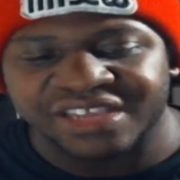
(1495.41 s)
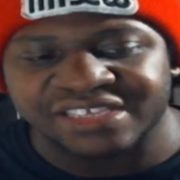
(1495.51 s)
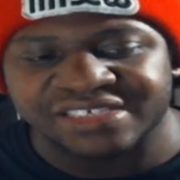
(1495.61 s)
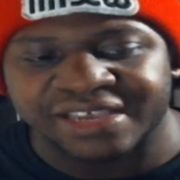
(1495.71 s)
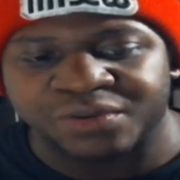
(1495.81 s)
And
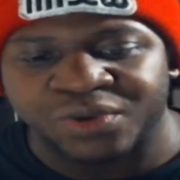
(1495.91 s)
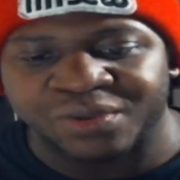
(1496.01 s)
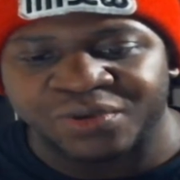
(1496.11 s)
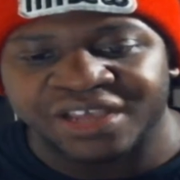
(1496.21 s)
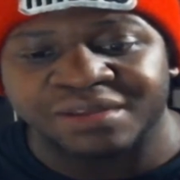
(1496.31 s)
he's like,
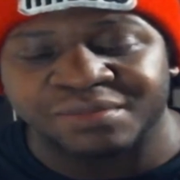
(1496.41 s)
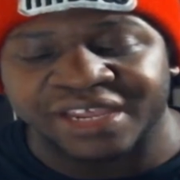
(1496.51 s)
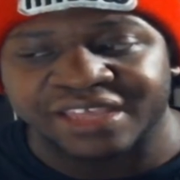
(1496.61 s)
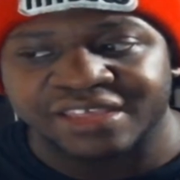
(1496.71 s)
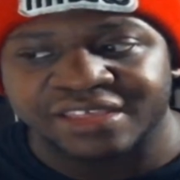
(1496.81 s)
"Wait, what?" I'm
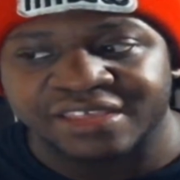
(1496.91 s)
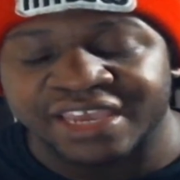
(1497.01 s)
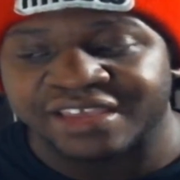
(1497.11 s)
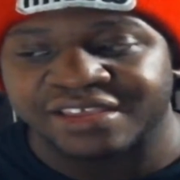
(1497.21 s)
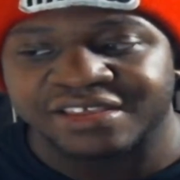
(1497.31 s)
like,
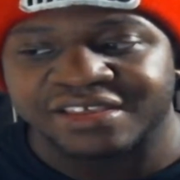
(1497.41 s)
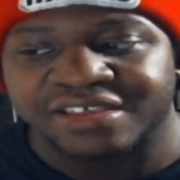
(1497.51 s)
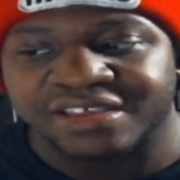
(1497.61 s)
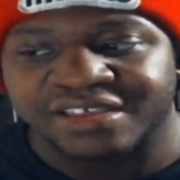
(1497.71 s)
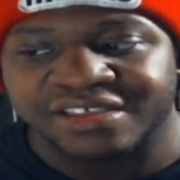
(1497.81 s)
"Yeah,
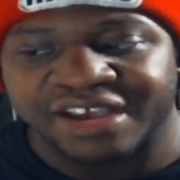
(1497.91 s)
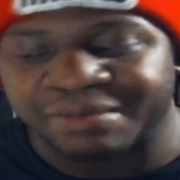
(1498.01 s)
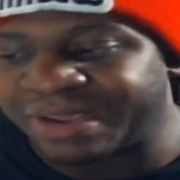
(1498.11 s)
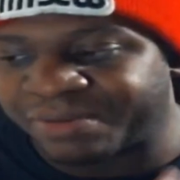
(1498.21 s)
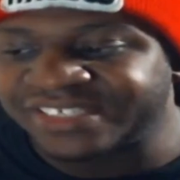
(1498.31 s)

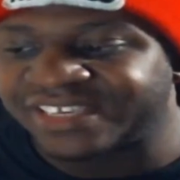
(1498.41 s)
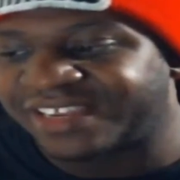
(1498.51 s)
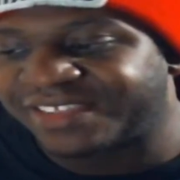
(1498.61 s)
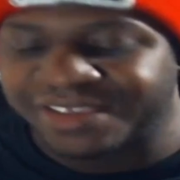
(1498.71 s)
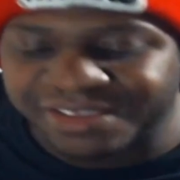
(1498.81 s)
I'm not pressing
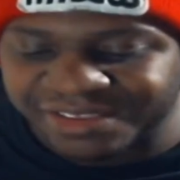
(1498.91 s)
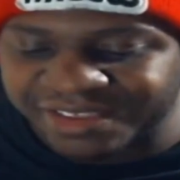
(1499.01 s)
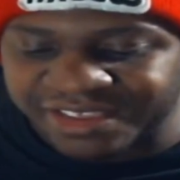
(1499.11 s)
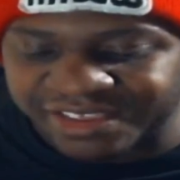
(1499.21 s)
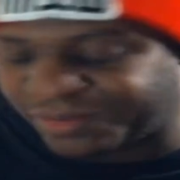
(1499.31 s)
anything.
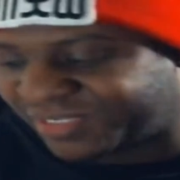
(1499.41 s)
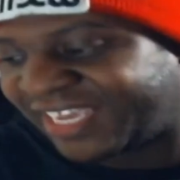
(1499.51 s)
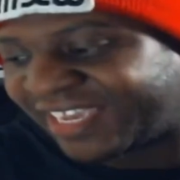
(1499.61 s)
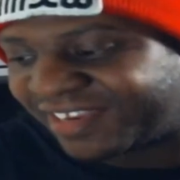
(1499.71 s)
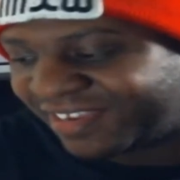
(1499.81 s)
You
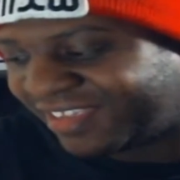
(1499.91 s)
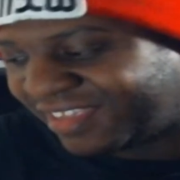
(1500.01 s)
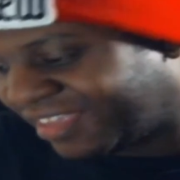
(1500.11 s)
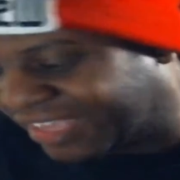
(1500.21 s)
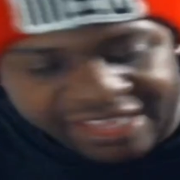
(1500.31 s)
see it."
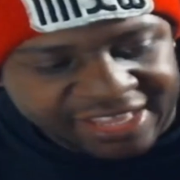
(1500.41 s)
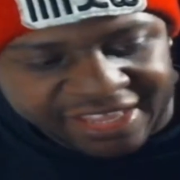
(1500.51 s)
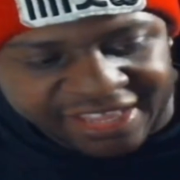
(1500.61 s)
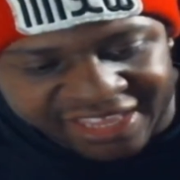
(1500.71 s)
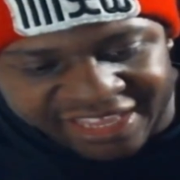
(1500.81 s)

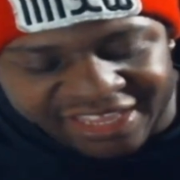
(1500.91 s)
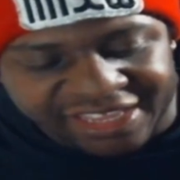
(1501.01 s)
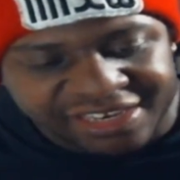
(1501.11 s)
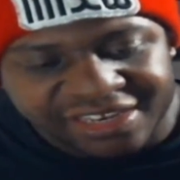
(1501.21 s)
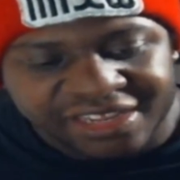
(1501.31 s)

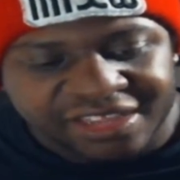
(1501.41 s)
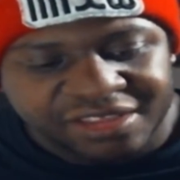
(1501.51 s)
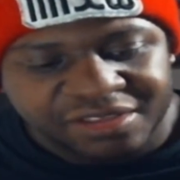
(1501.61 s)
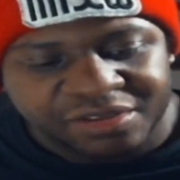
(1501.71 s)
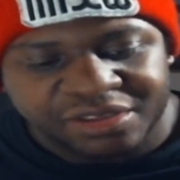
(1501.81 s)
And
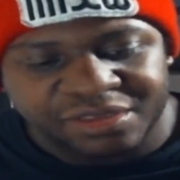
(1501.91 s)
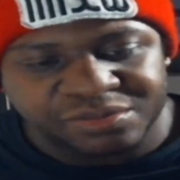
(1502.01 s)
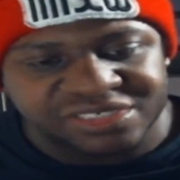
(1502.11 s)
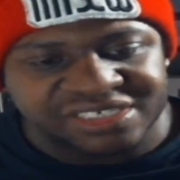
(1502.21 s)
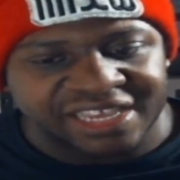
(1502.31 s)
he
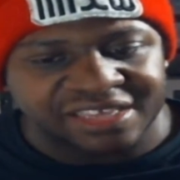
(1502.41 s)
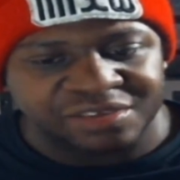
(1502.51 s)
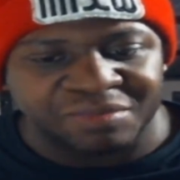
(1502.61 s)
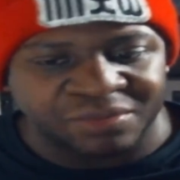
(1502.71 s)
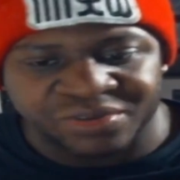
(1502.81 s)
was just like,
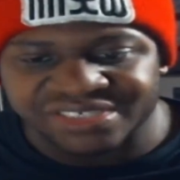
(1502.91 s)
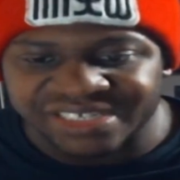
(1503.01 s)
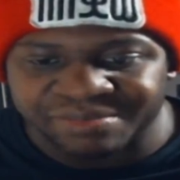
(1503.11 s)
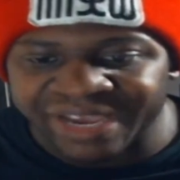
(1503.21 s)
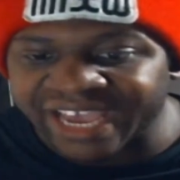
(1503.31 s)
"You might want to
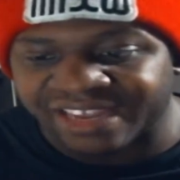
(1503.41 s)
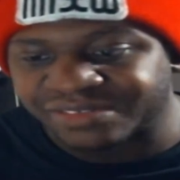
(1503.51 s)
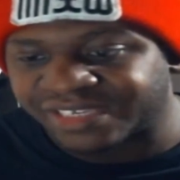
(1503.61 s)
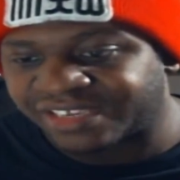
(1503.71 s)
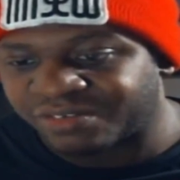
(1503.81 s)
send it back." And I
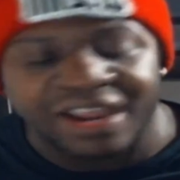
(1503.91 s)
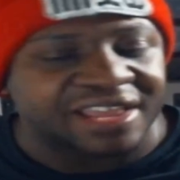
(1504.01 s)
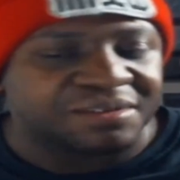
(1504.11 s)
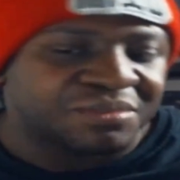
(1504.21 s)
was like, "You're right."